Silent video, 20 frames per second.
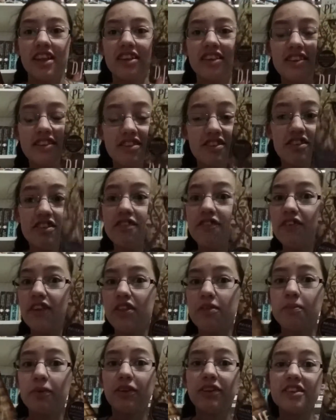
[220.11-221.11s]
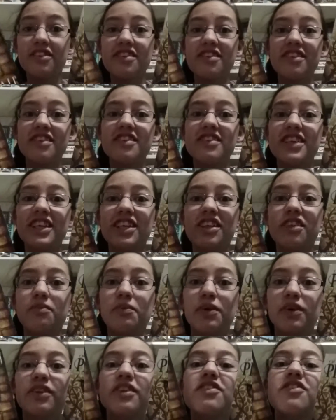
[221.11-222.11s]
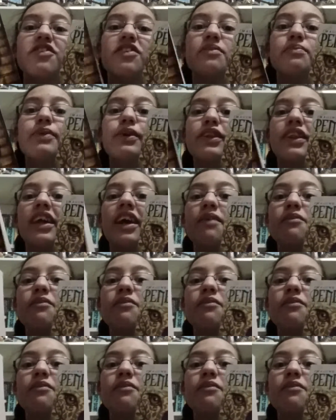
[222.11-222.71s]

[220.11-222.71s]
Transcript: This is the 5th book, this is the 6th book, this is the book that